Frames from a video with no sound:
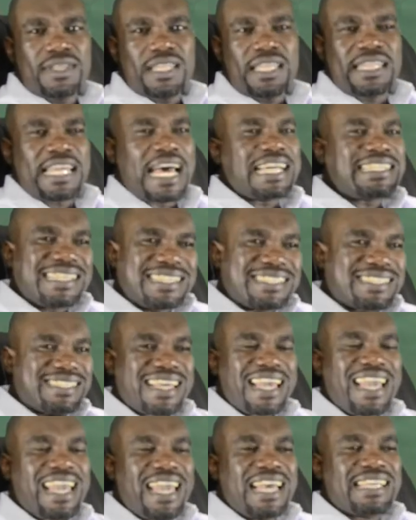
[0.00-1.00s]
that
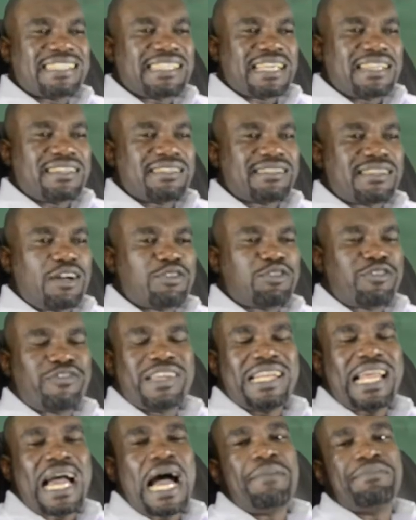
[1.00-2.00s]
is there as a result
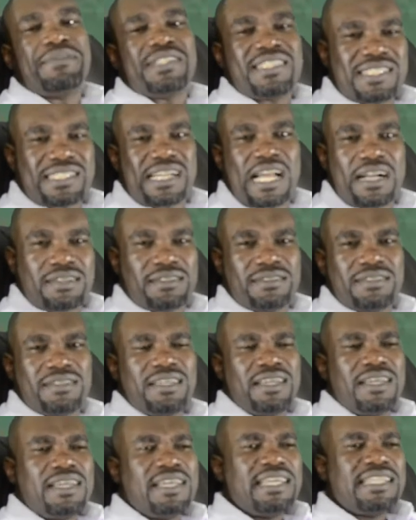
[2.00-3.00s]
of an armed
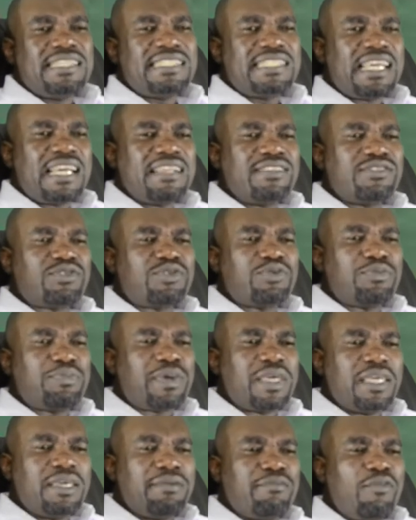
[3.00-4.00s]
struggle tends to
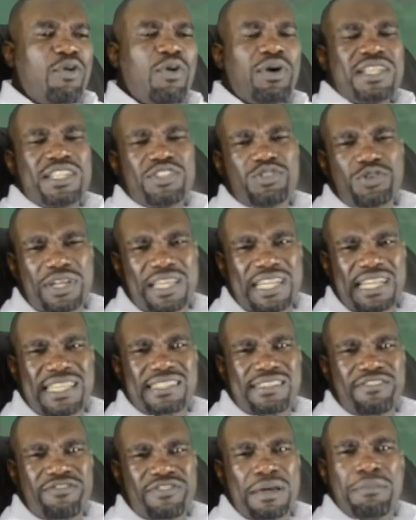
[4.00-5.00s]
be more
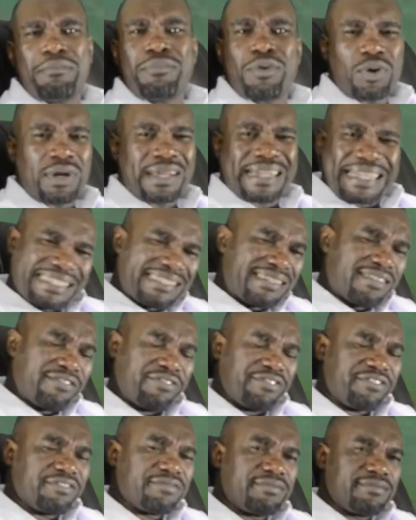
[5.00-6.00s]
retrogressive than
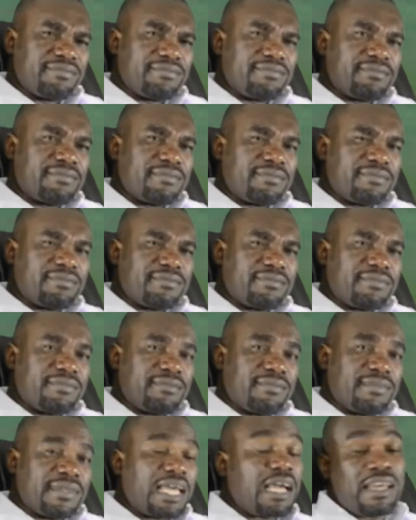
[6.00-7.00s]
progressive.
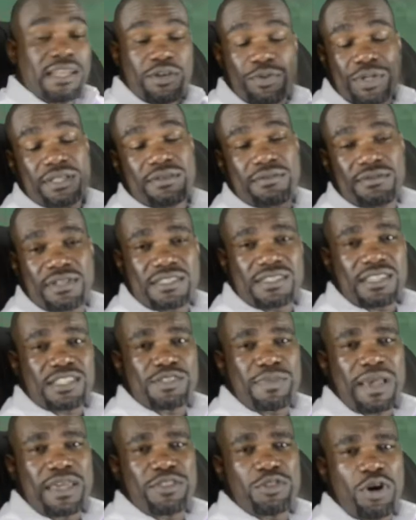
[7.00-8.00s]
Anyway, that's
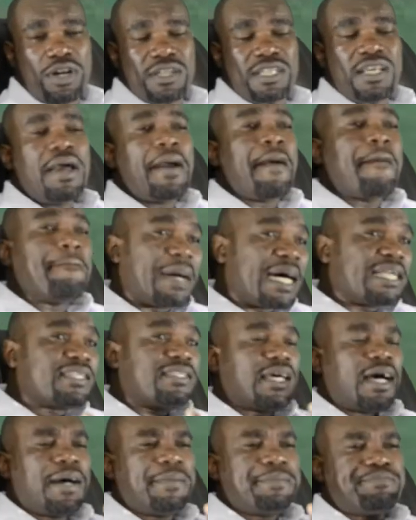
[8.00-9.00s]
just my thought.
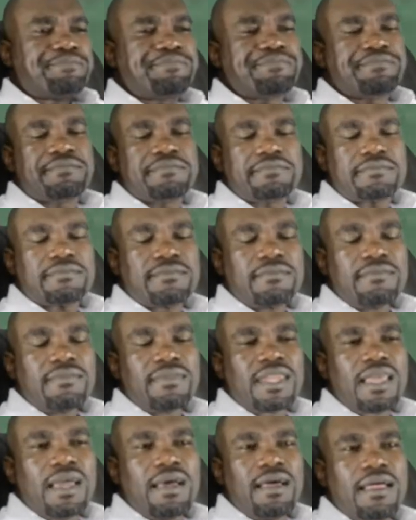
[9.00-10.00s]
But
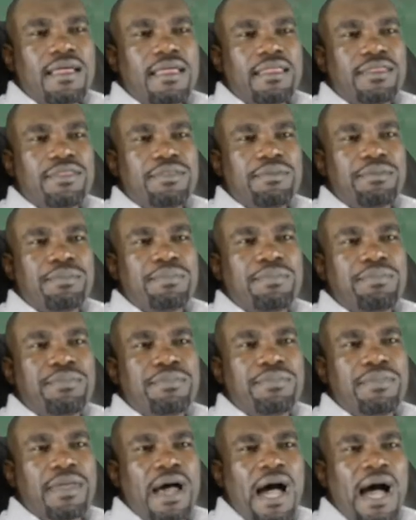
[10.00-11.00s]

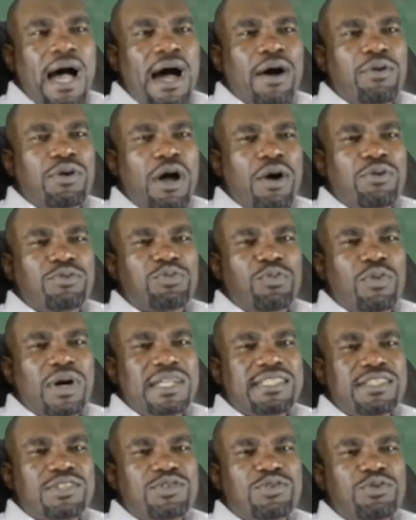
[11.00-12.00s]
I would
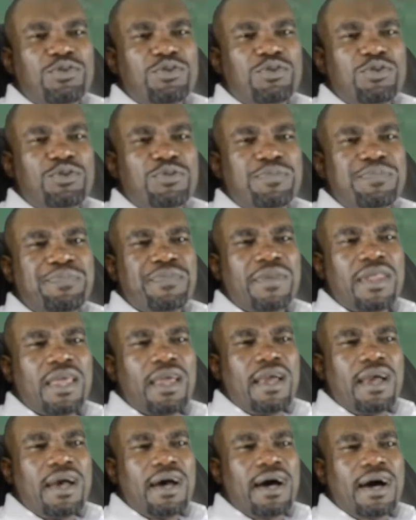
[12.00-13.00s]
want us to
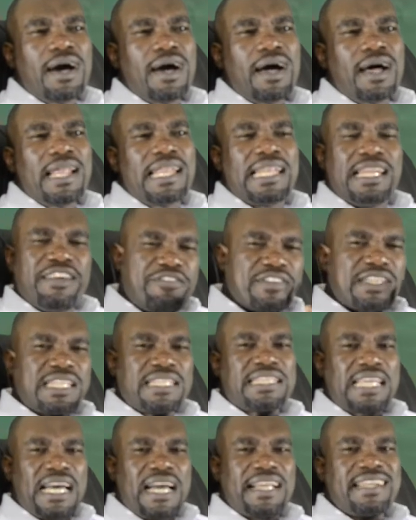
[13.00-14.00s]
leave it
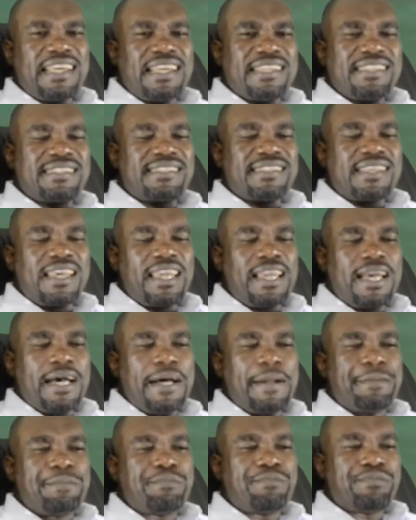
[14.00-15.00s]
at that and say,
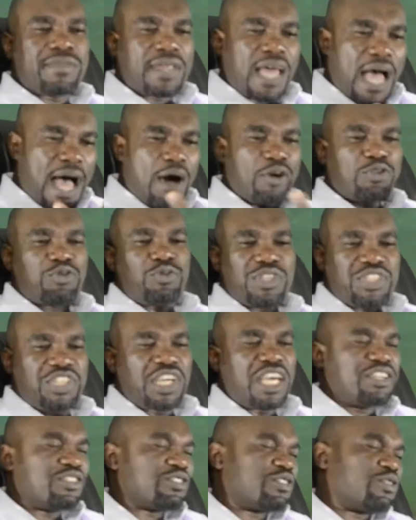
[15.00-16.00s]
how do we
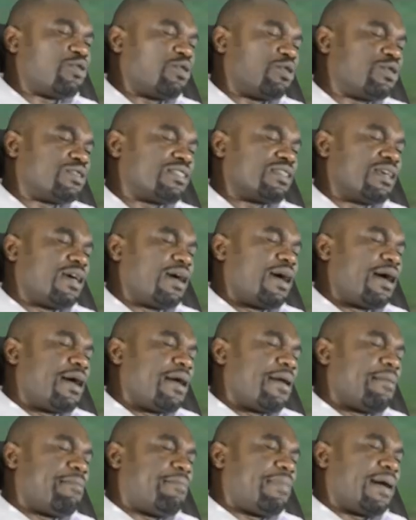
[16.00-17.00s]
change the laws?
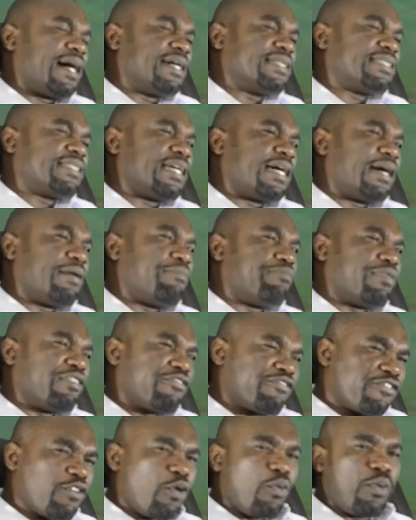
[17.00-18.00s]
But
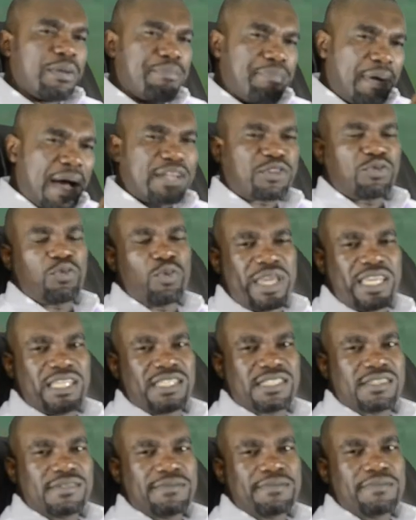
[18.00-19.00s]
before we part
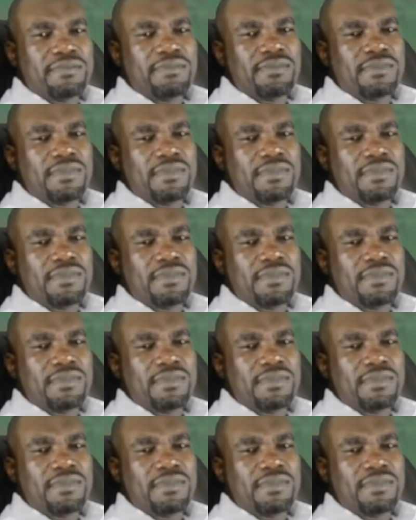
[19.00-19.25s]
ways,